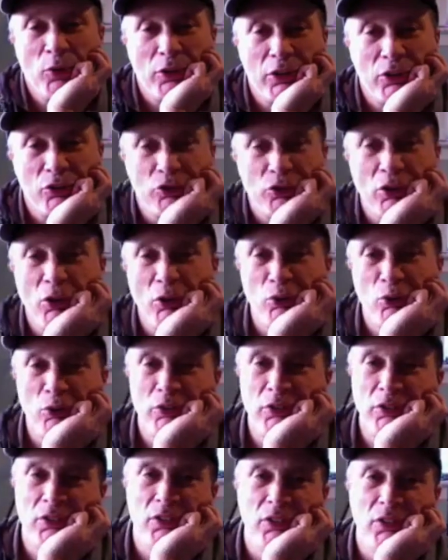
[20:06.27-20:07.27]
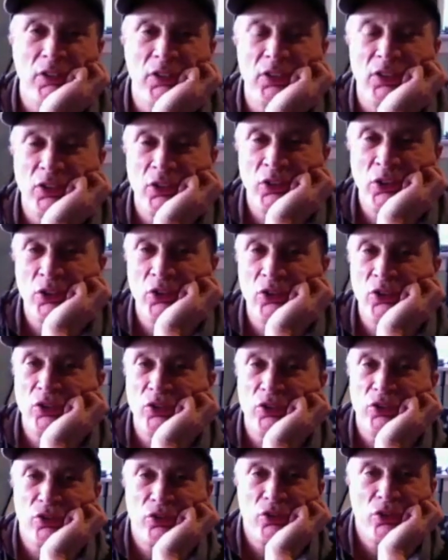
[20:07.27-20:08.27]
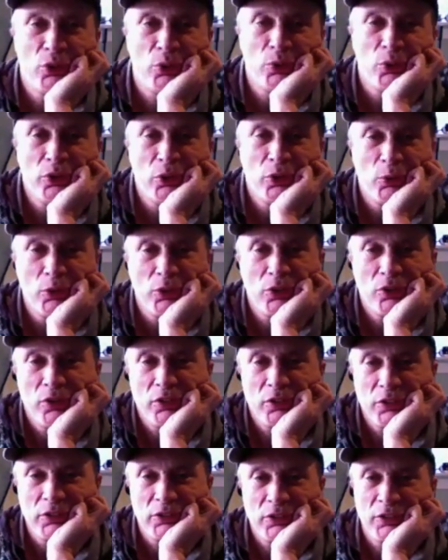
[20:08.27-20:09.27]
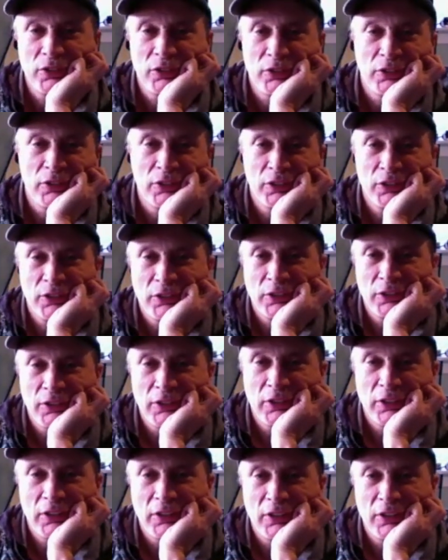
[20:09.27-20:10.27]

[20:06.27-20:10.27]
control, and you can just do what you want. And